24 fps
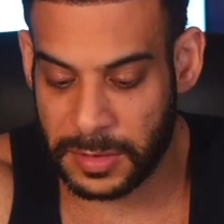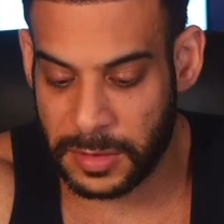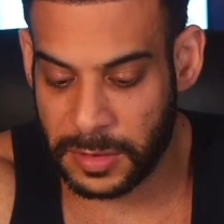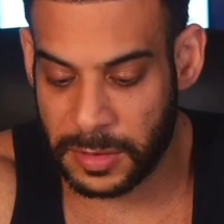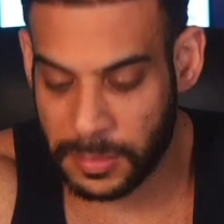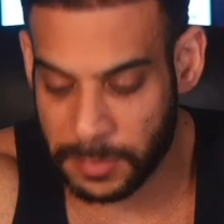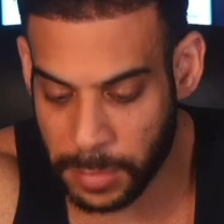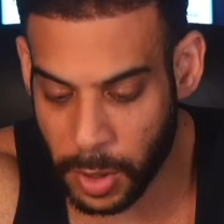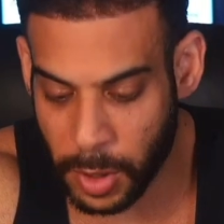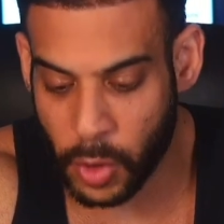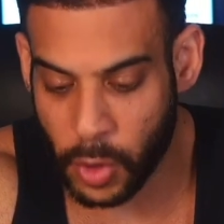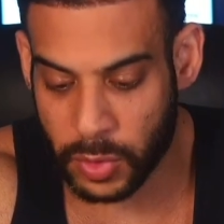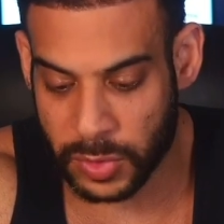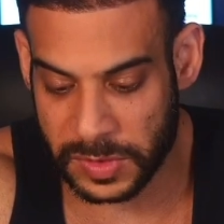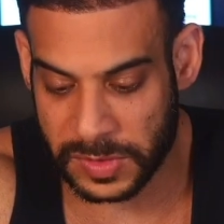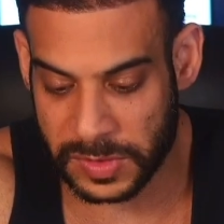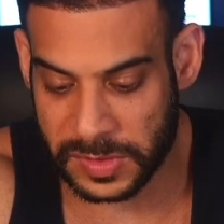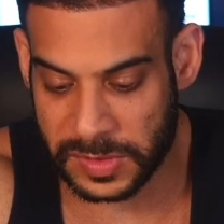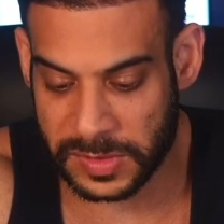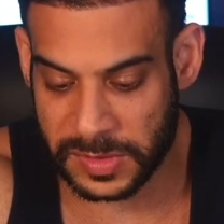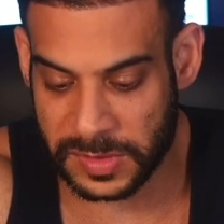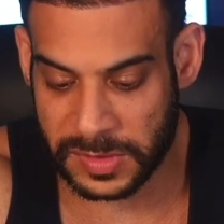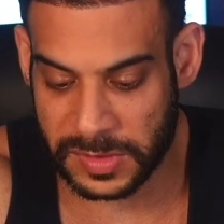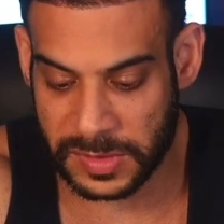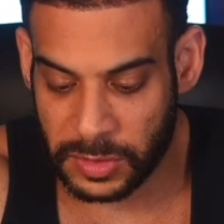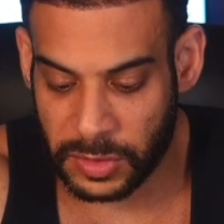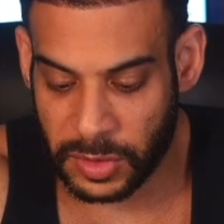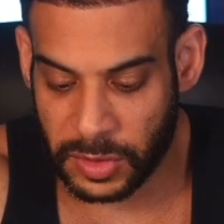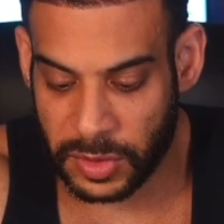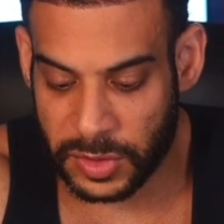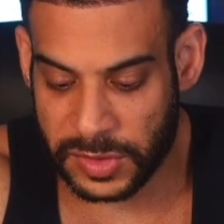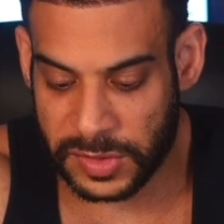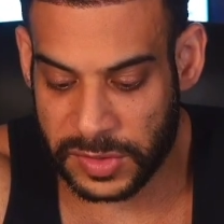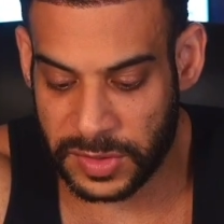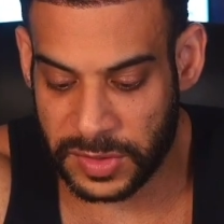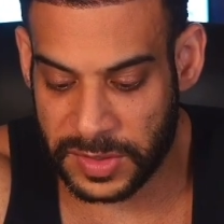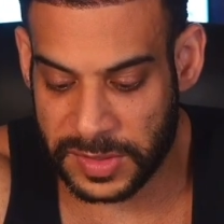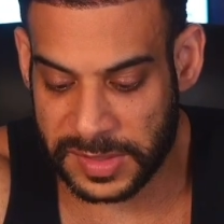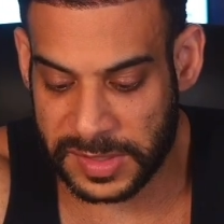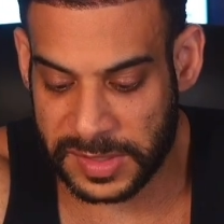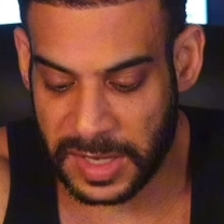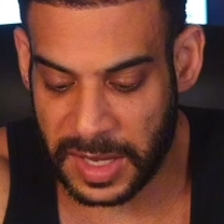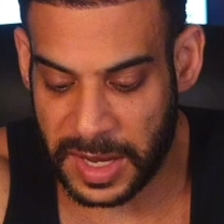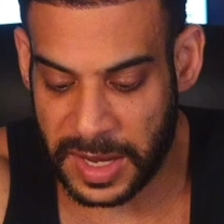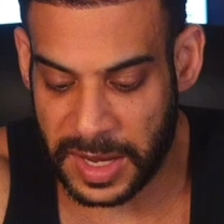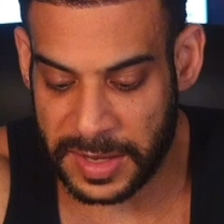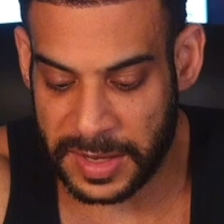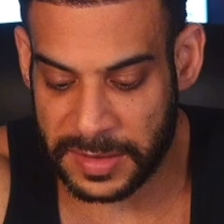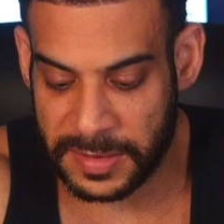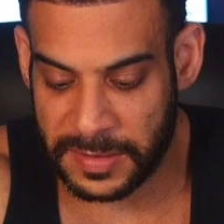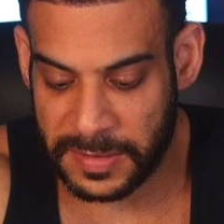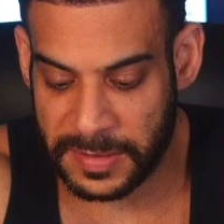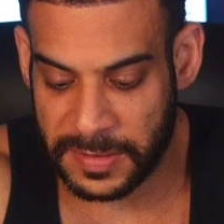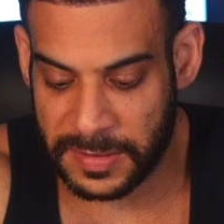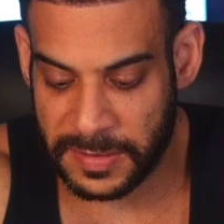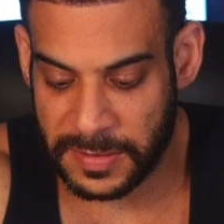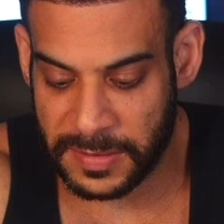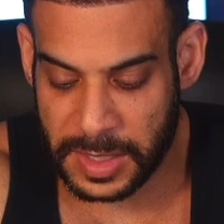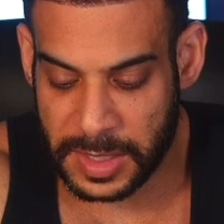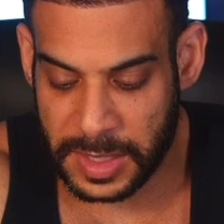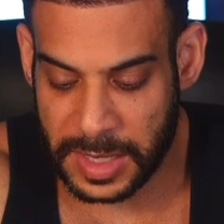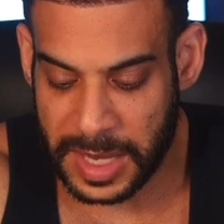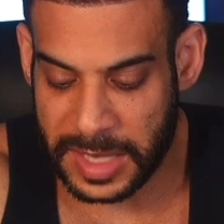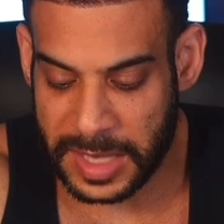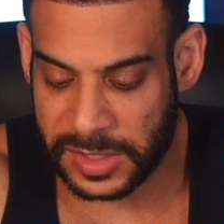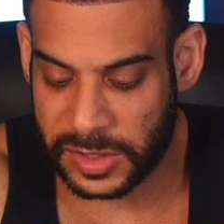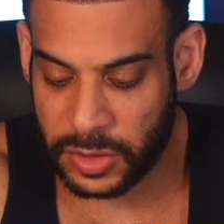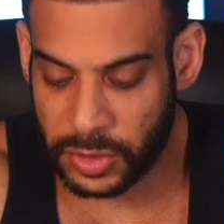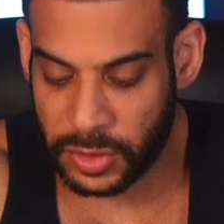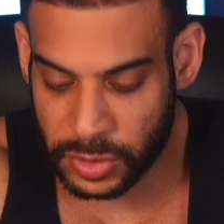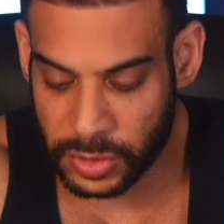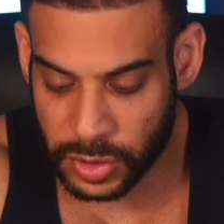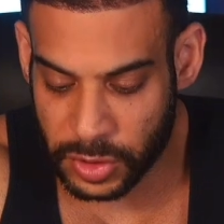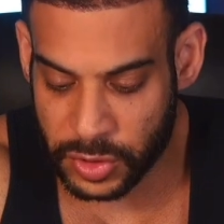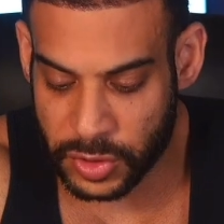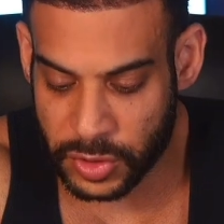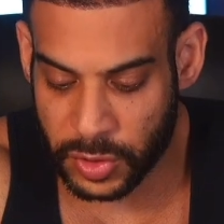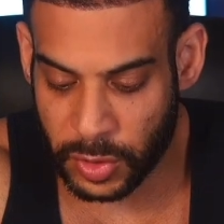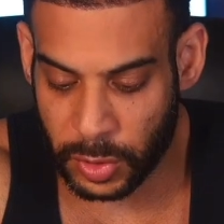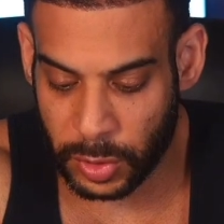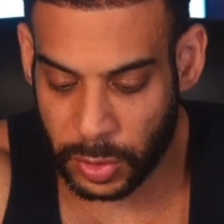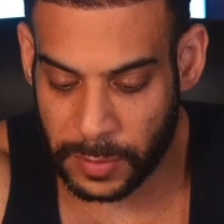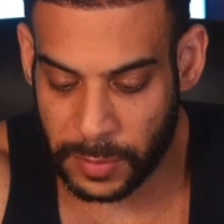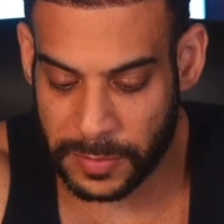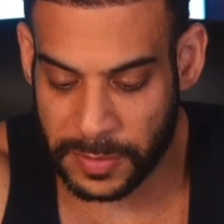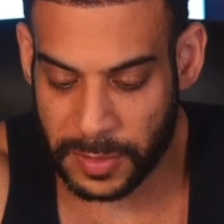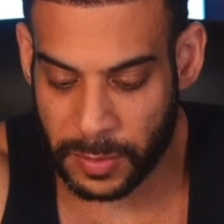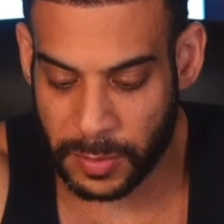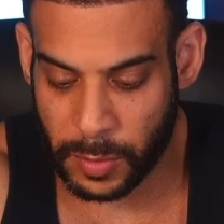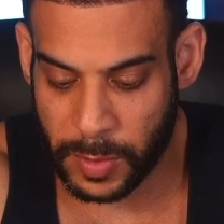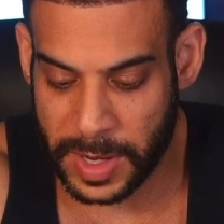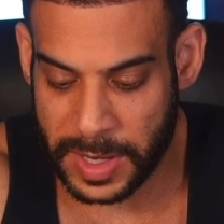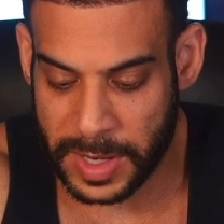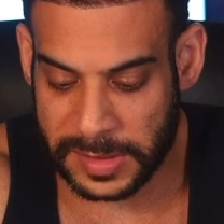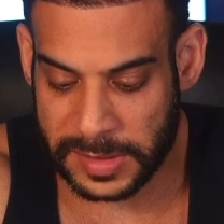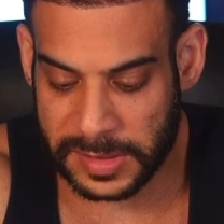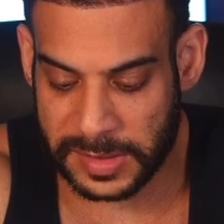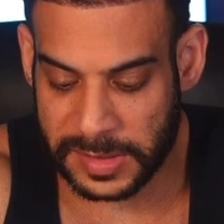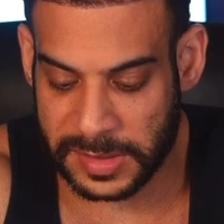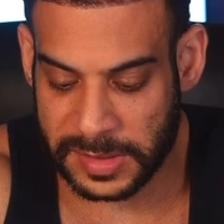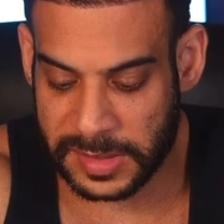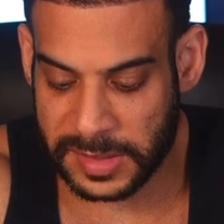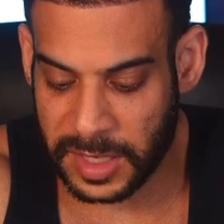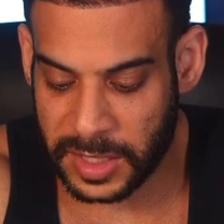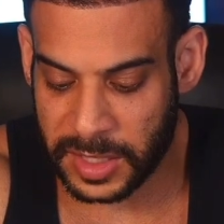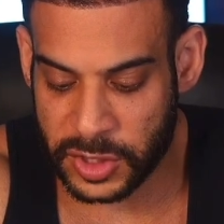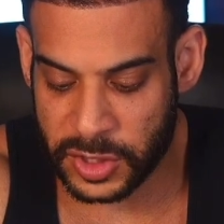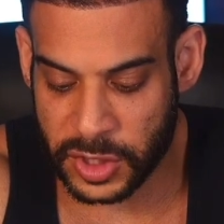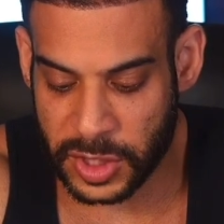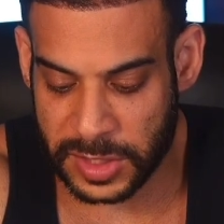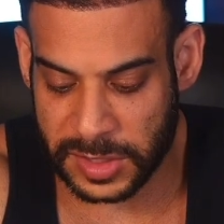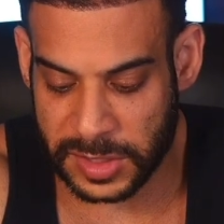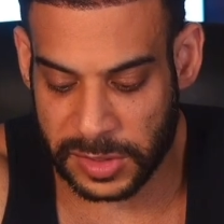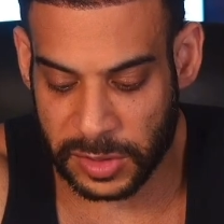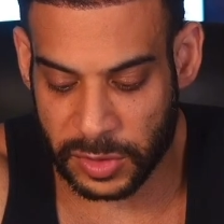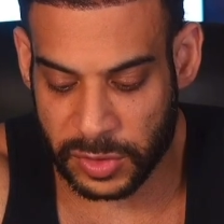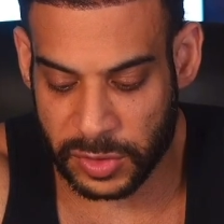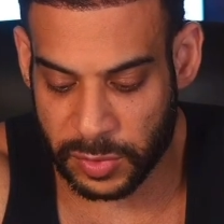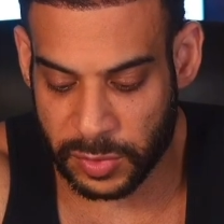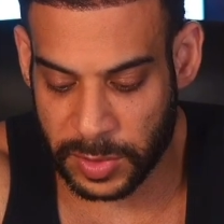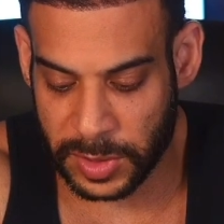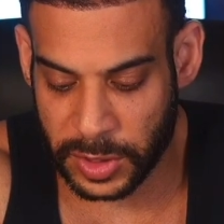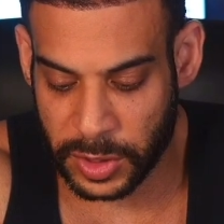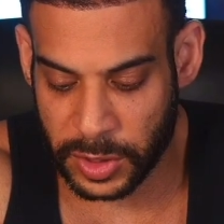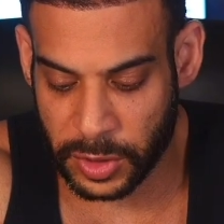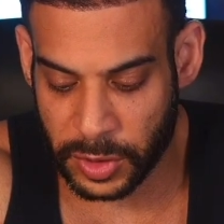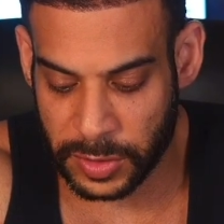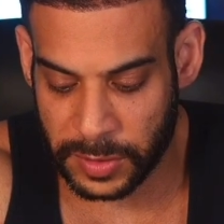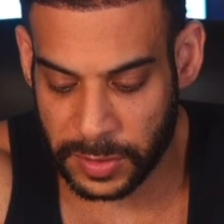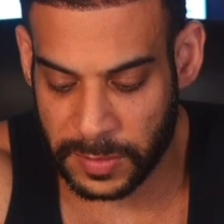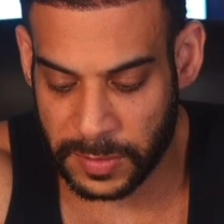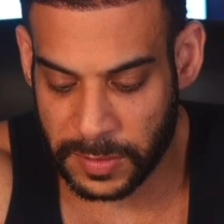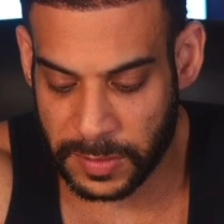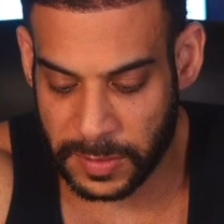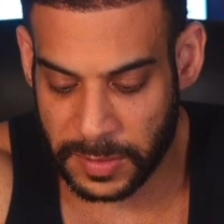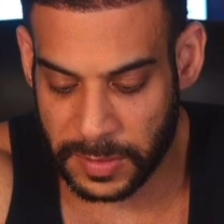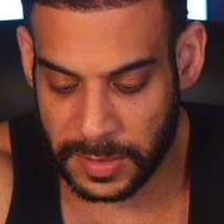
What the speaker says: pose. Turns to the side. He has good control over the waist. Side chest looks really good.